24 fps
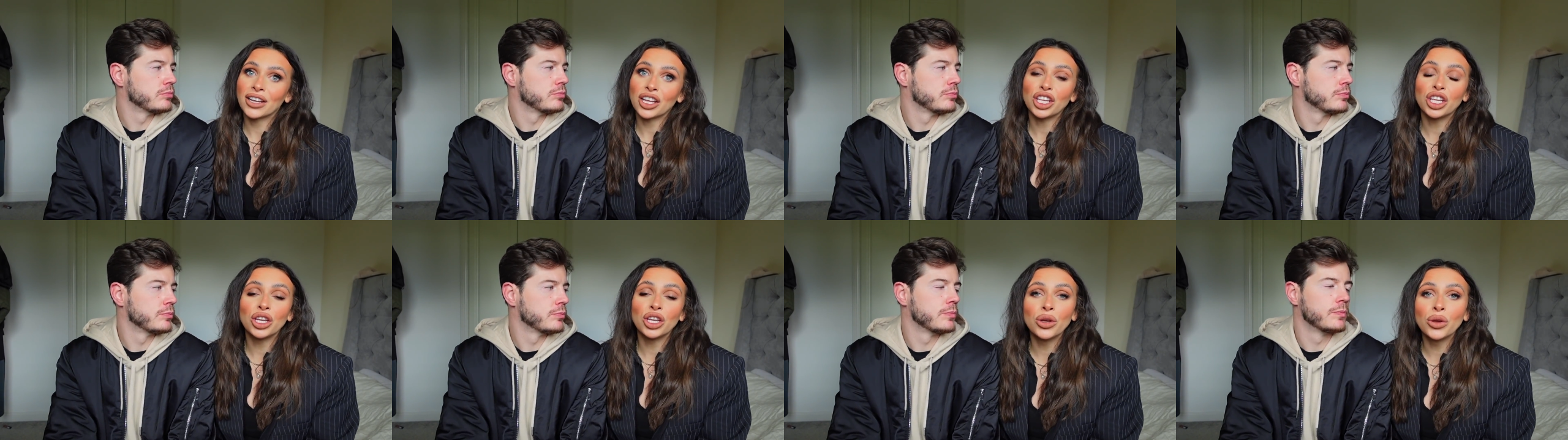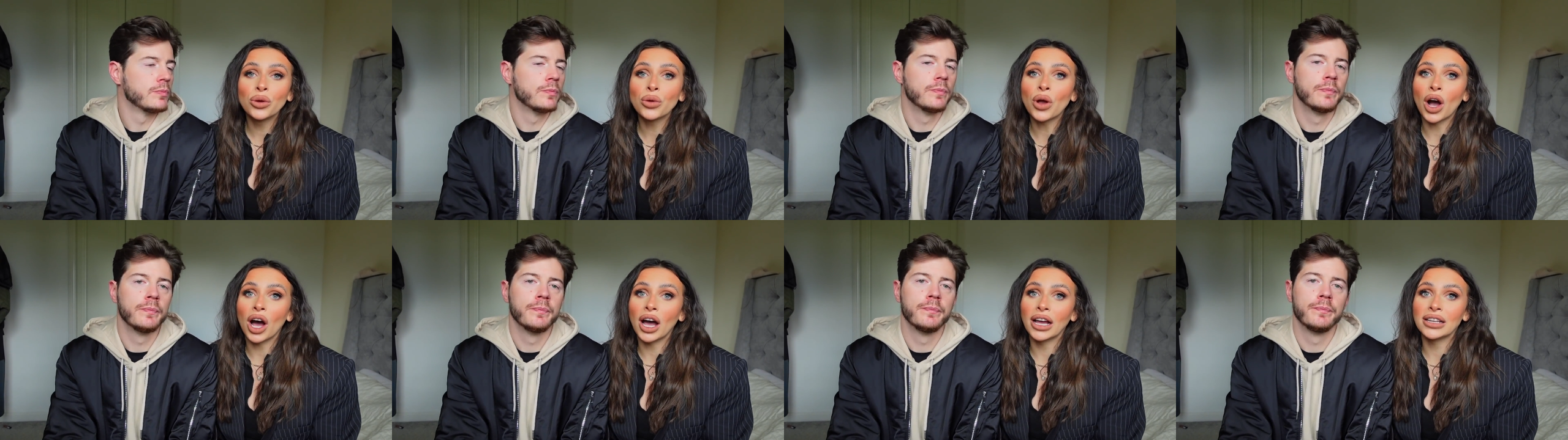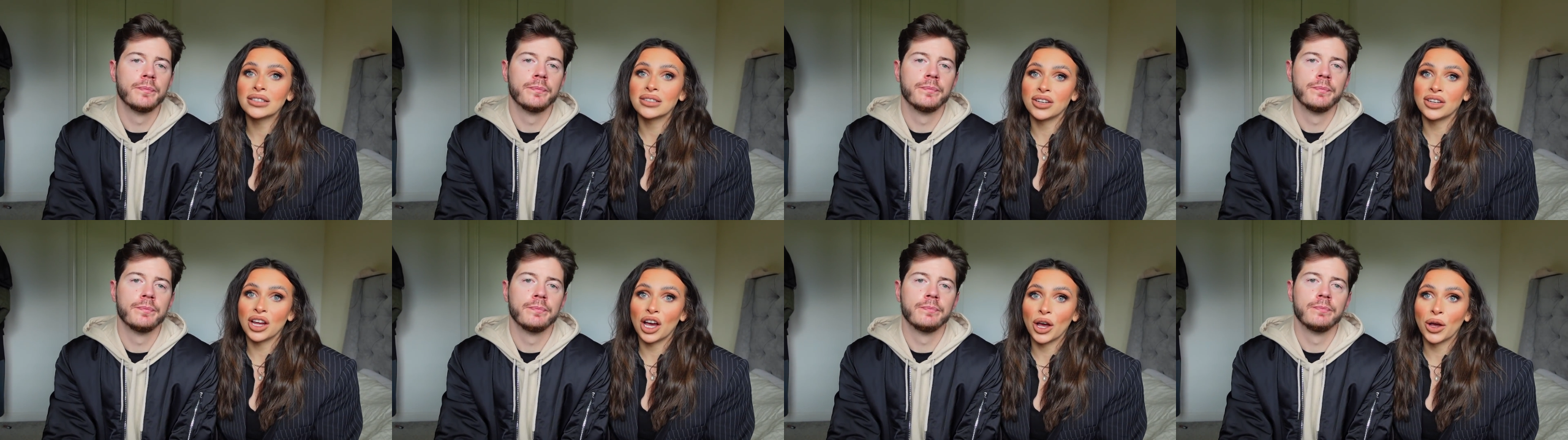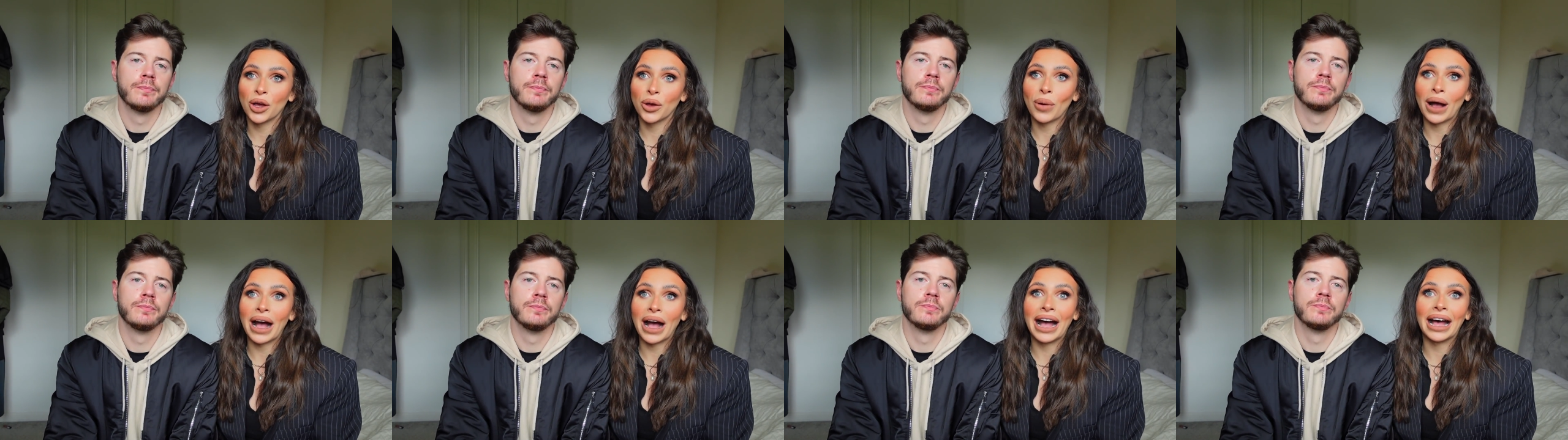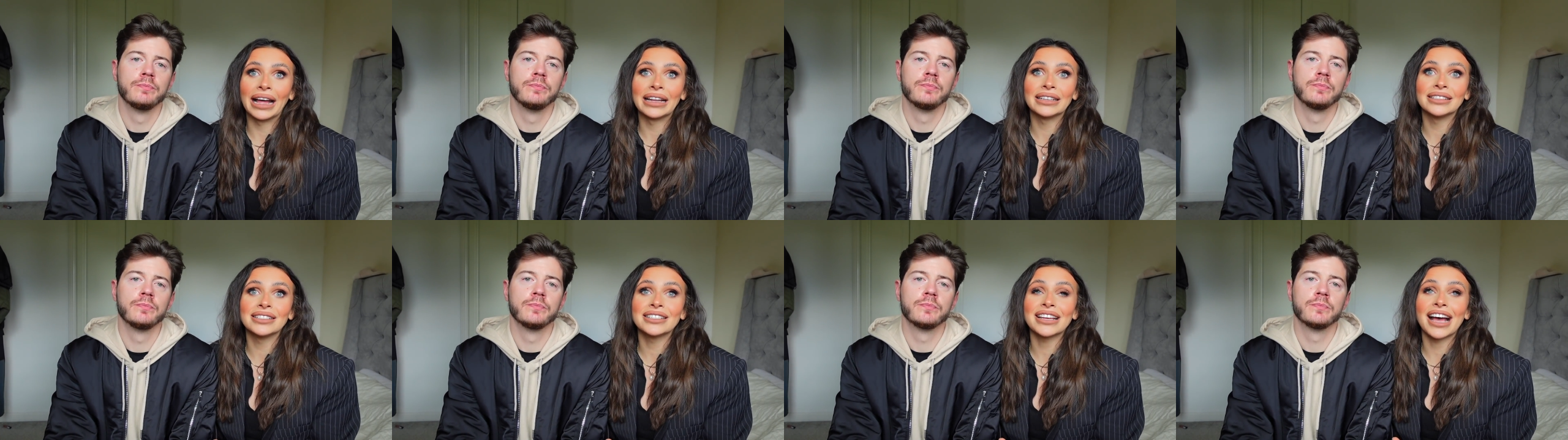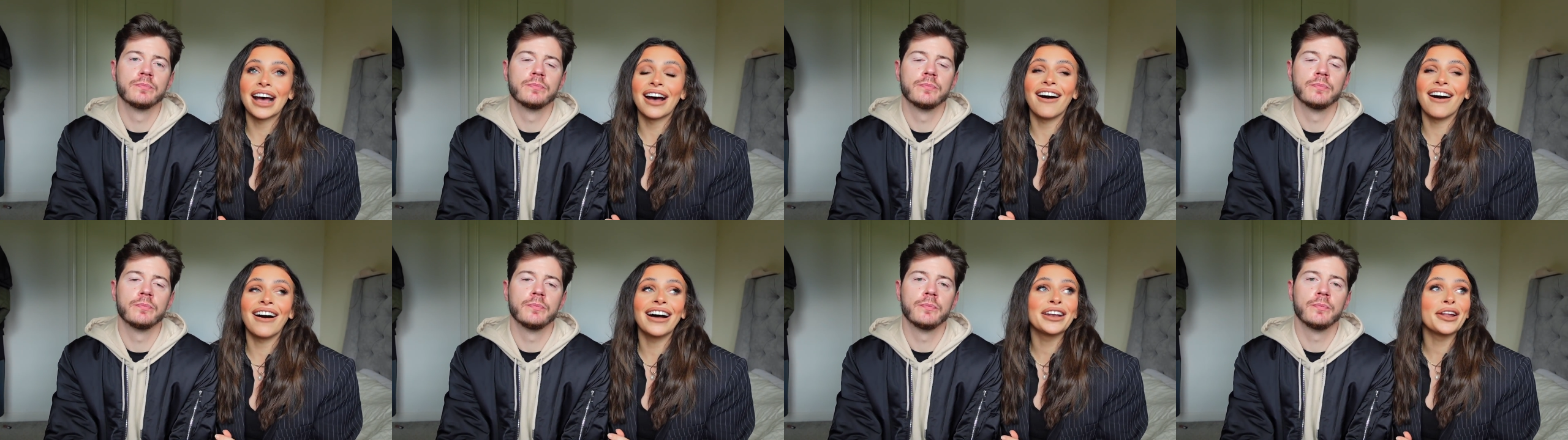Speaker 1: you guys know and
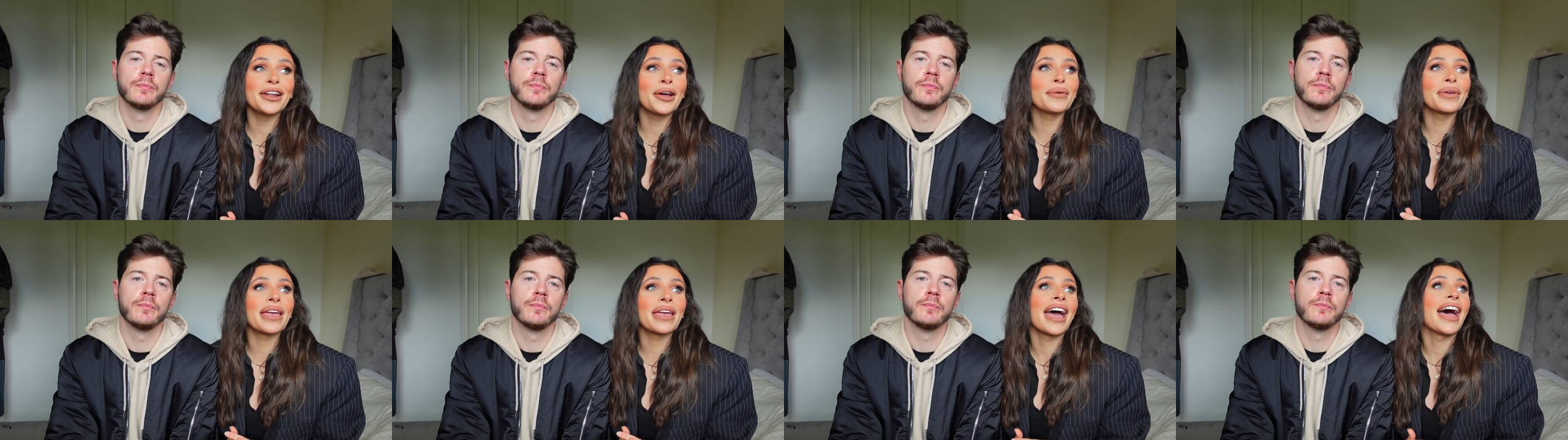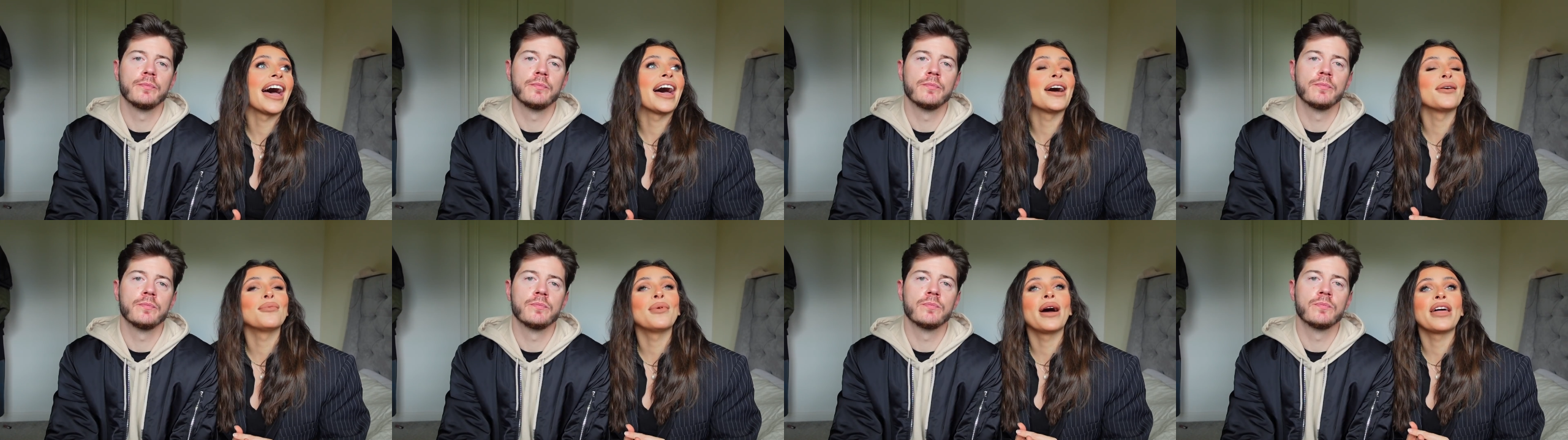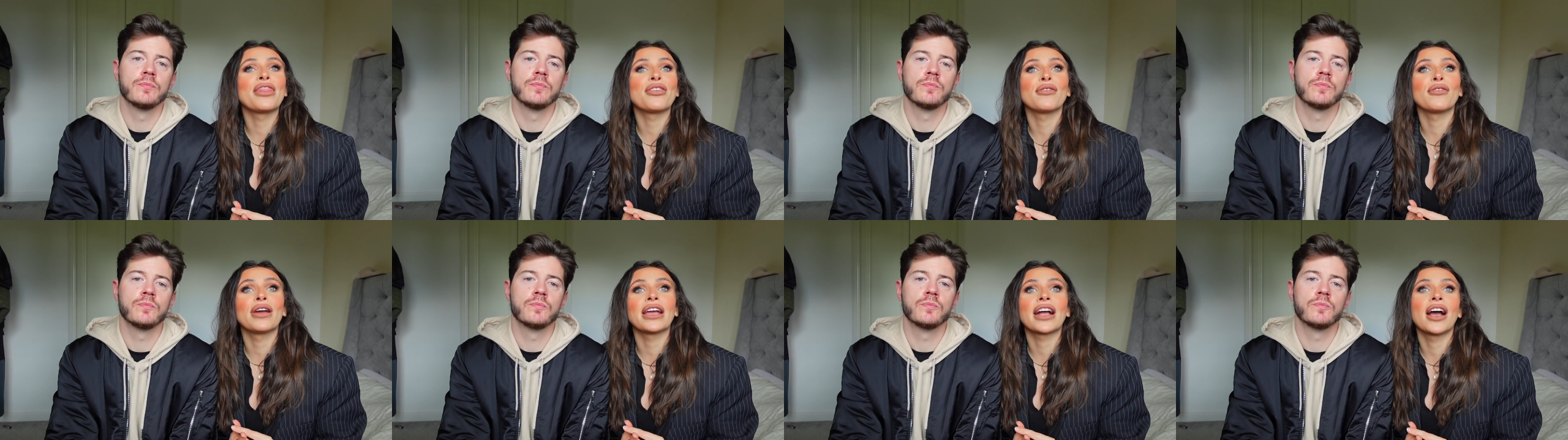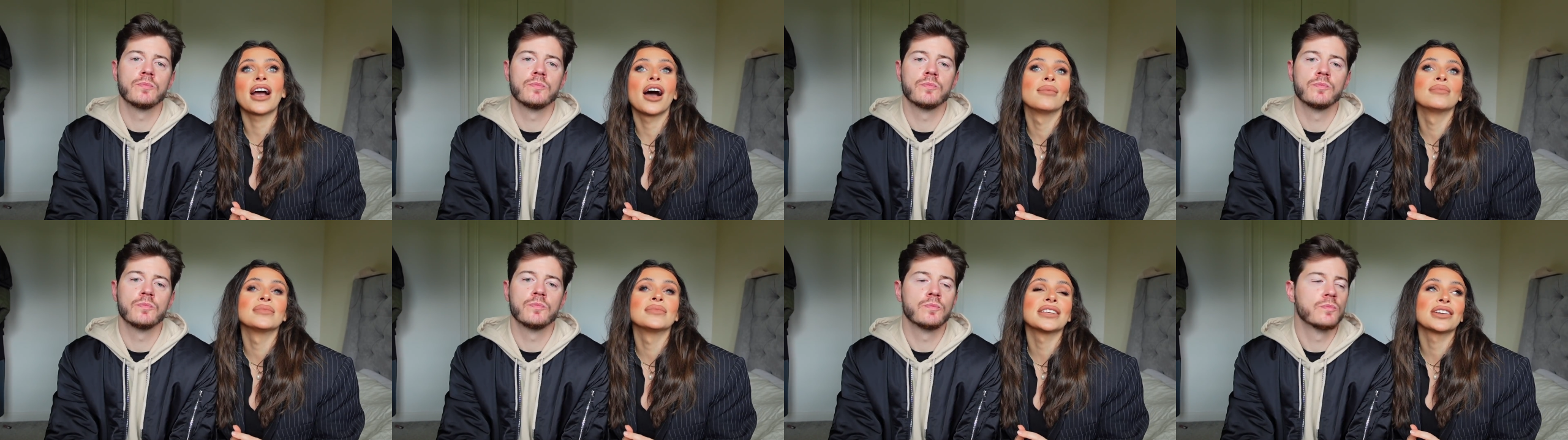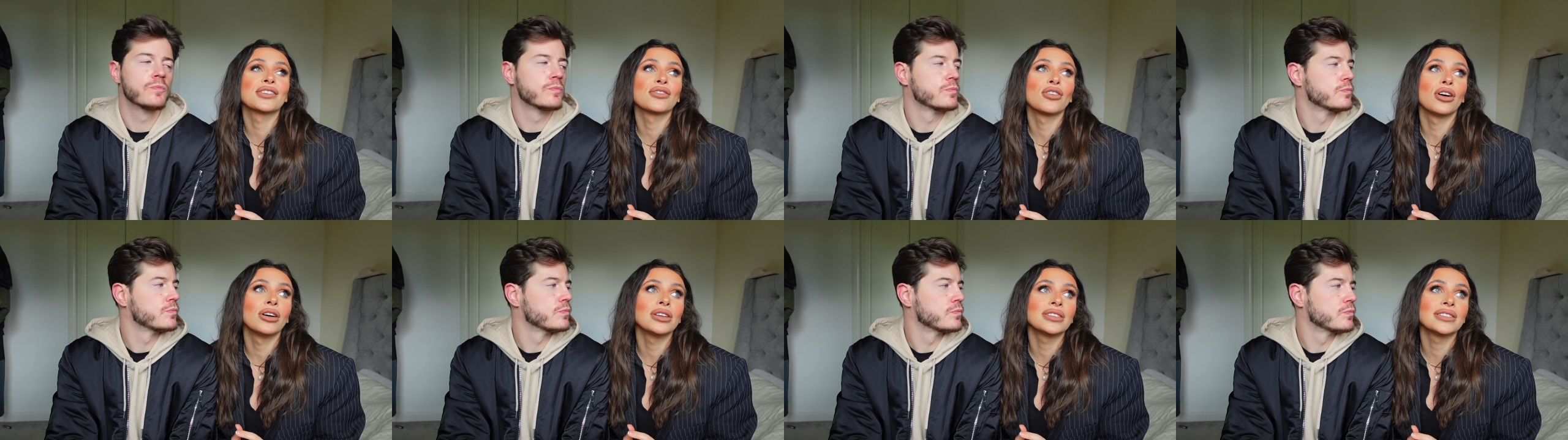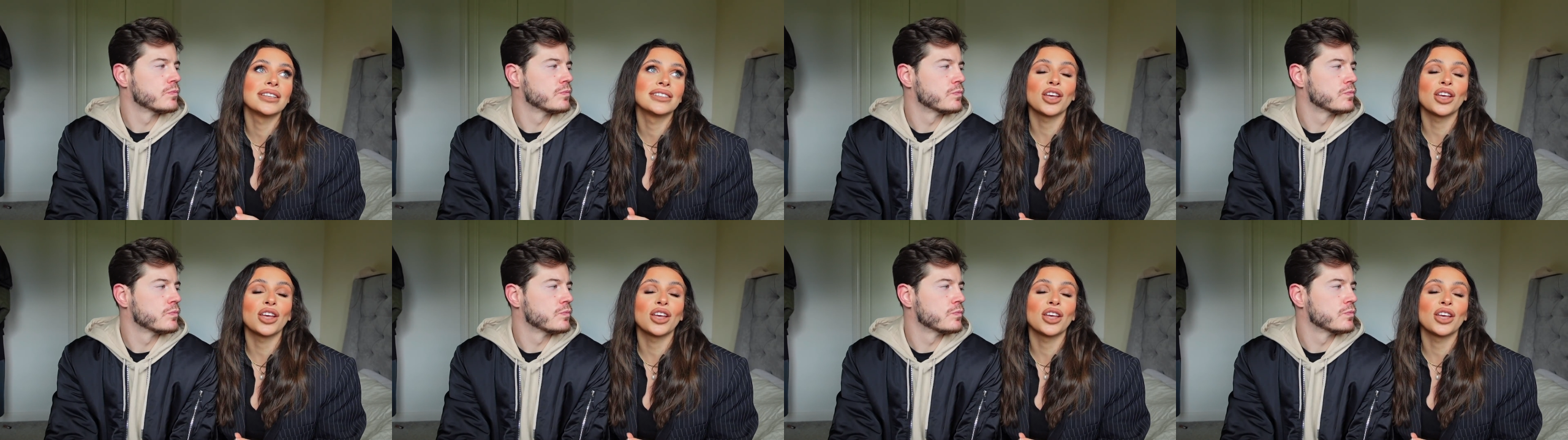I don't care whether it comes across as